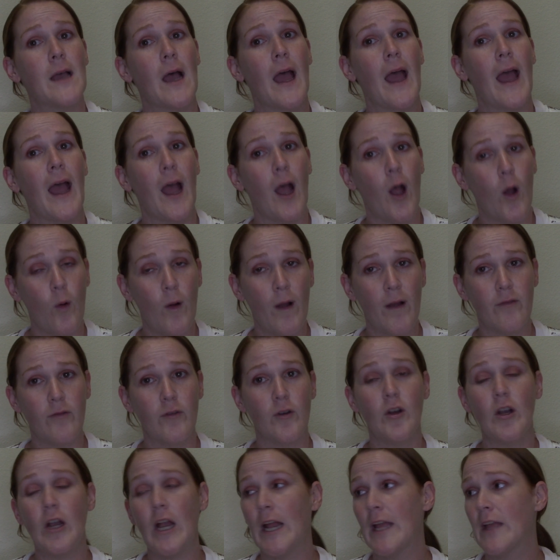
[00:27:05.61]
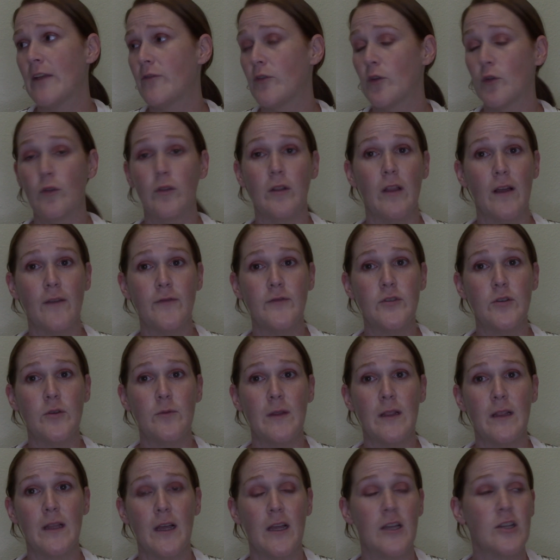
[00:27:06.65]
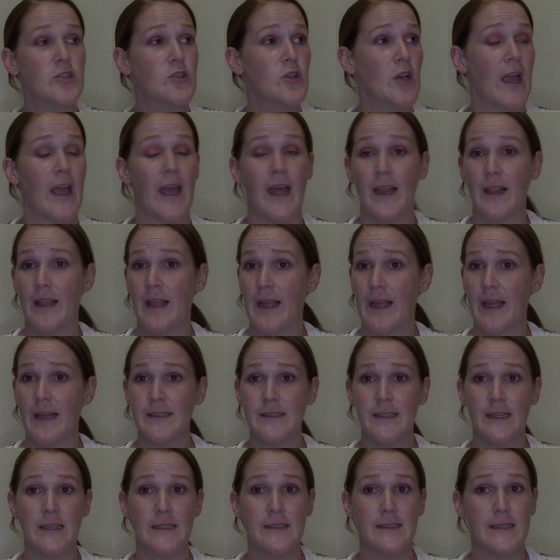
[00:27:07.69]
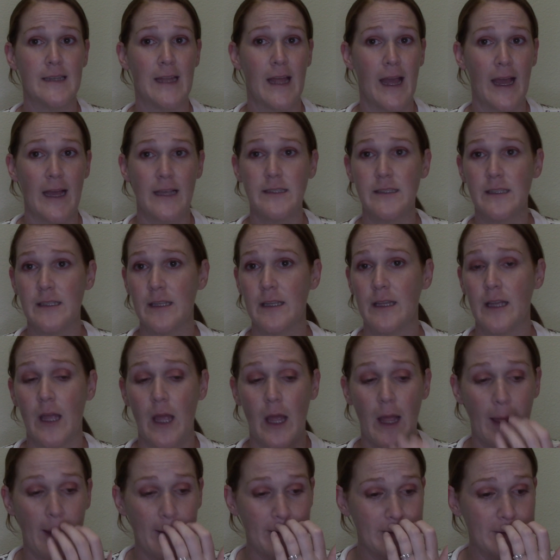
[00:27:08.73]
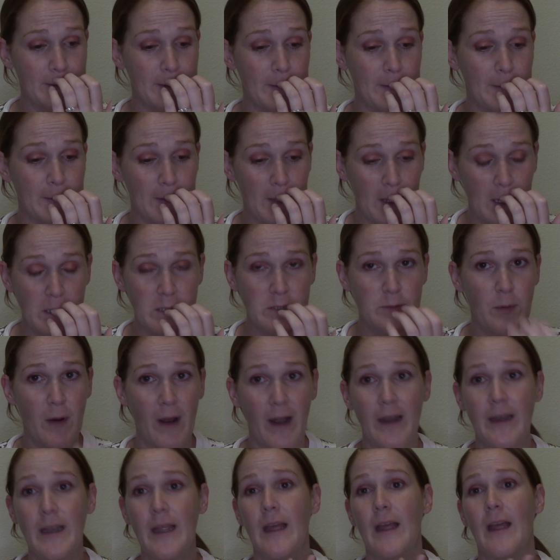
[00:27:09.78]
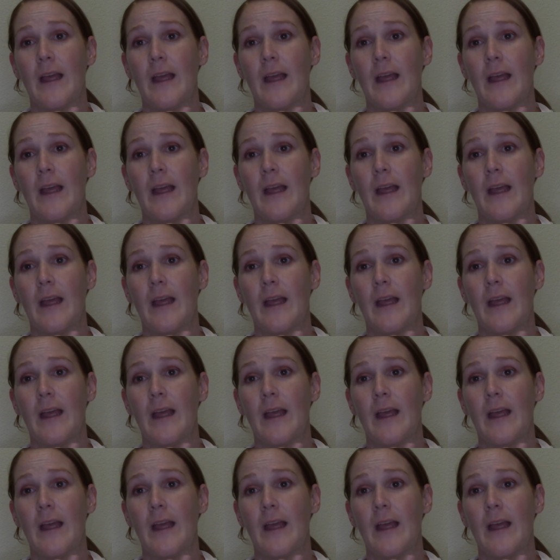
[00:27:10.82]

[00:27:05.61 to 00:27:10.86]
However, if you love Tumi luggage, and like I said, it's an excellent luggage brand,